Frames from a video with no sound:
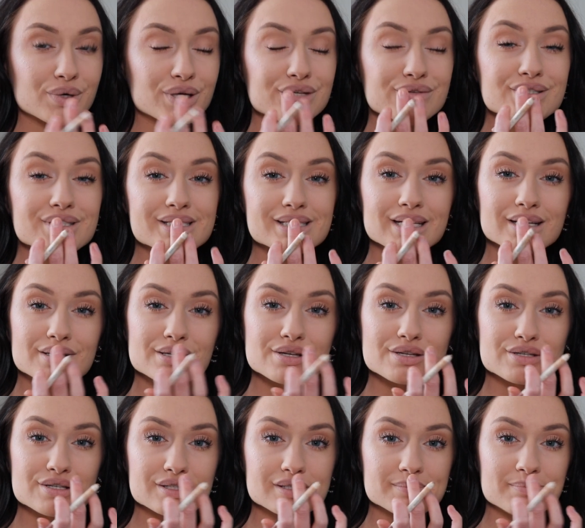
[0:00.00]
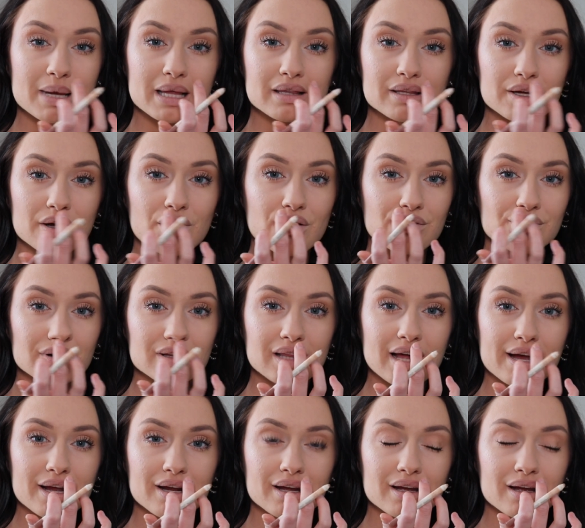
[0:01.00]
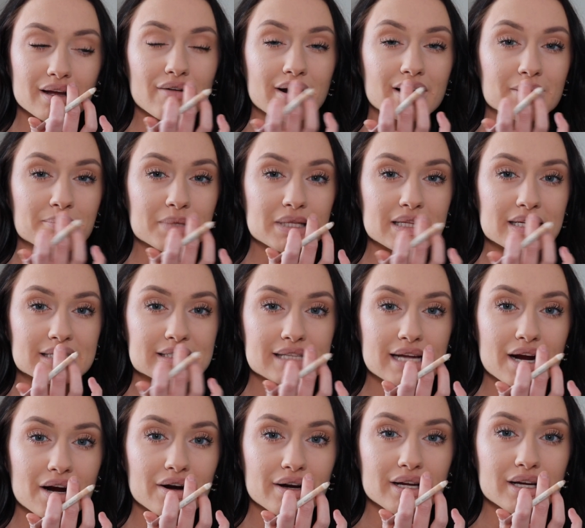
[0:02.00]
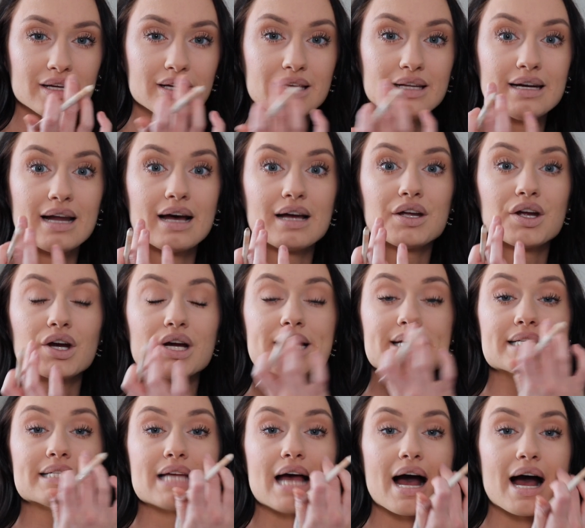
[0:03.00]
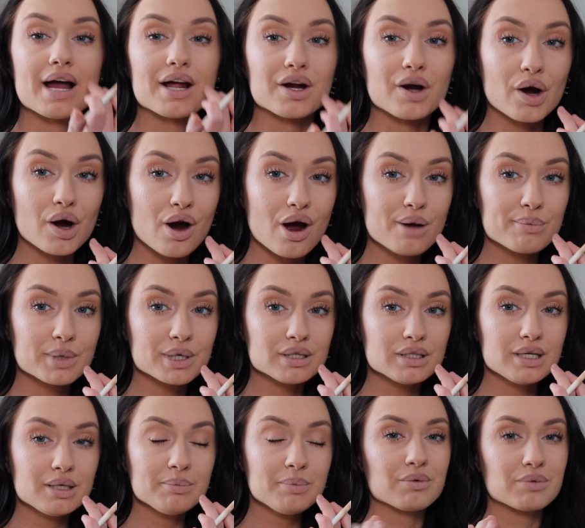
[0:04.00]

when you stick to just mainly overlining right up in this area and not your entire upper lip,